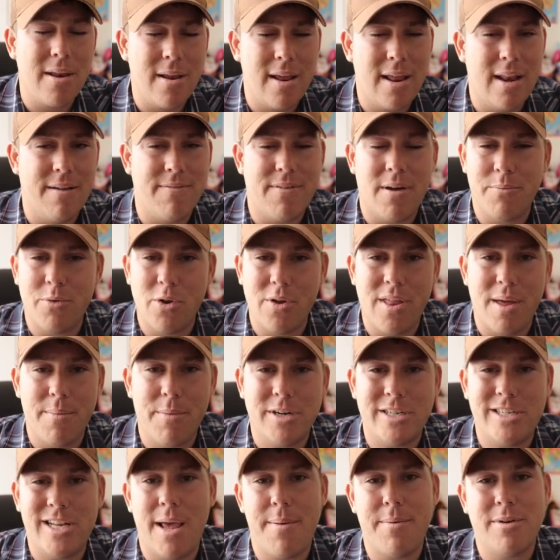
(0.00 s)
And if I'm doing that
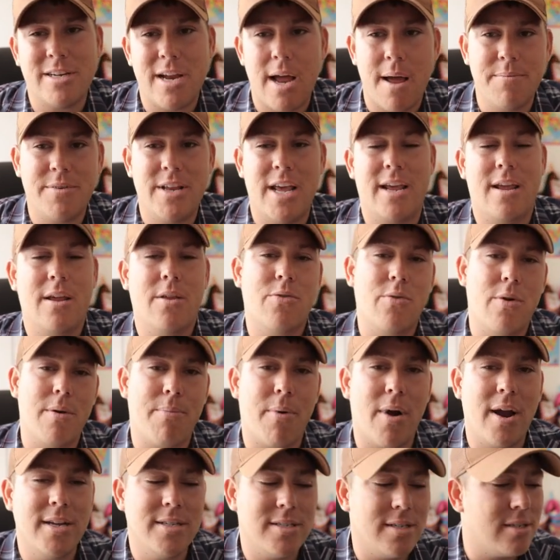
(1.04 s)
much damage, I'm taking 3
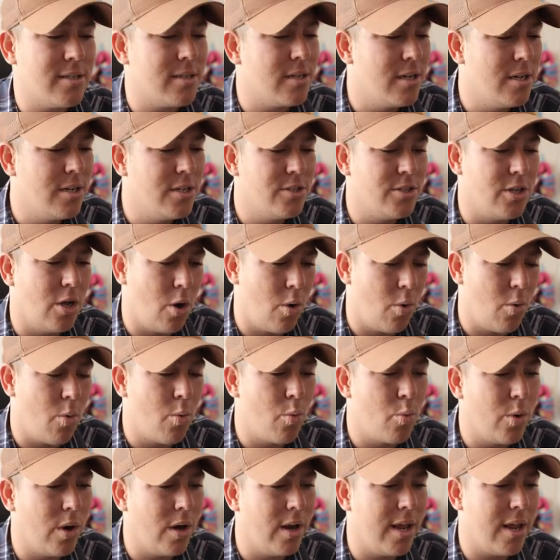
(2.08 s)
prizes. So
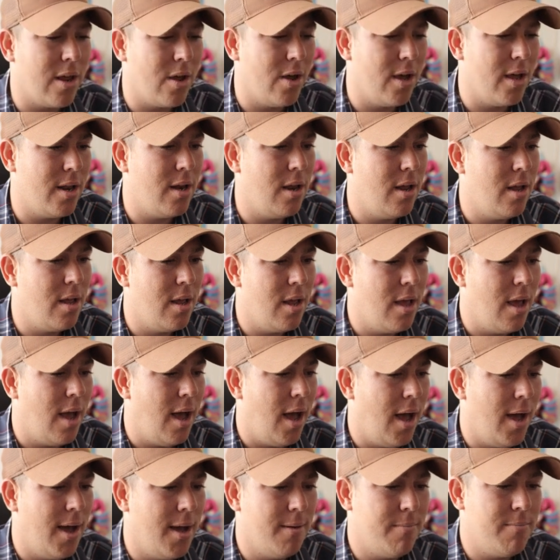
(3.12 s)
really good.
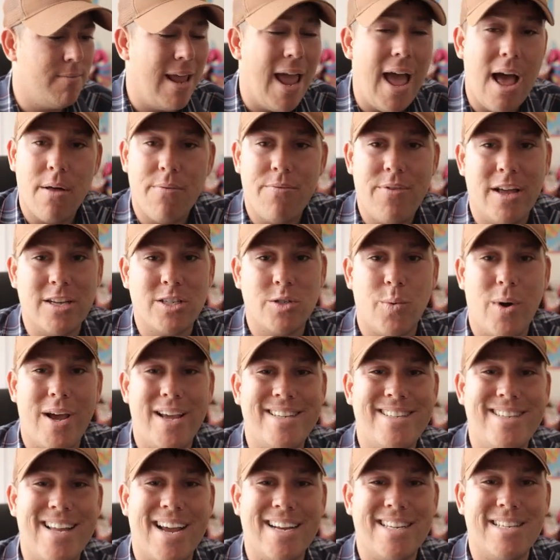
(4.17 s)
Yeah, that's the way
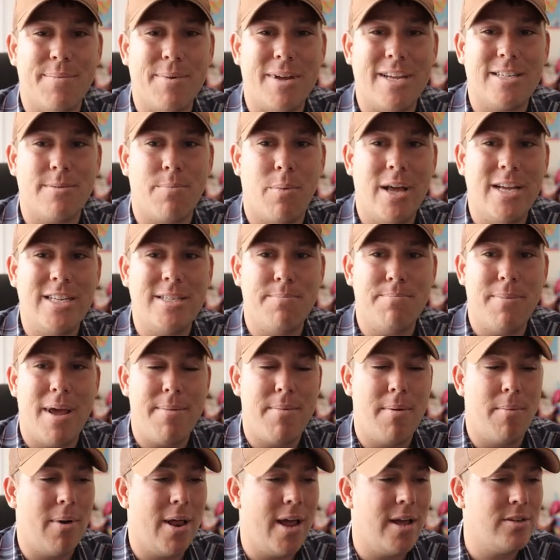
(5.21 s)
it stacks up against
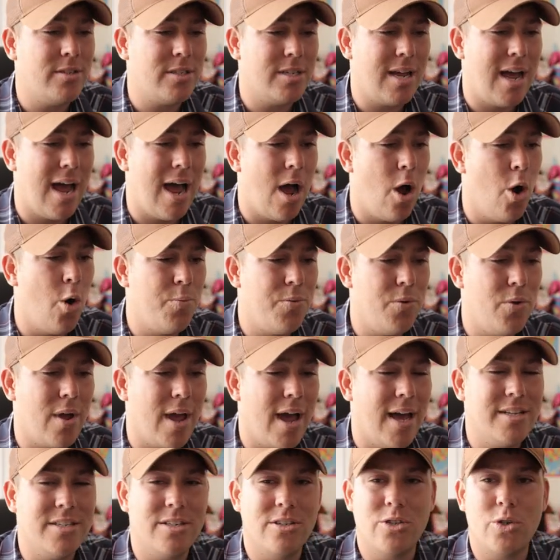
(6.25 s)
Baby Browns. I hope you
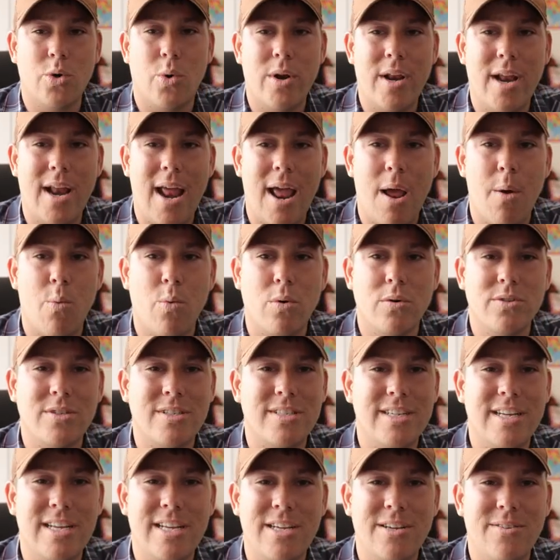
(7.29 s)
guys enjoyed it, and we'll
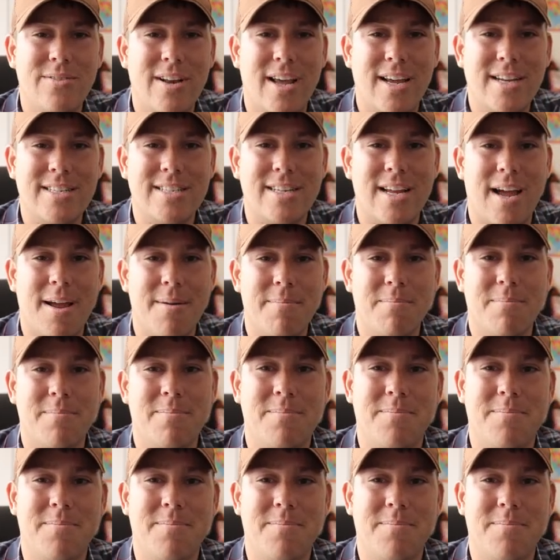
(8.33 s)
see you next time.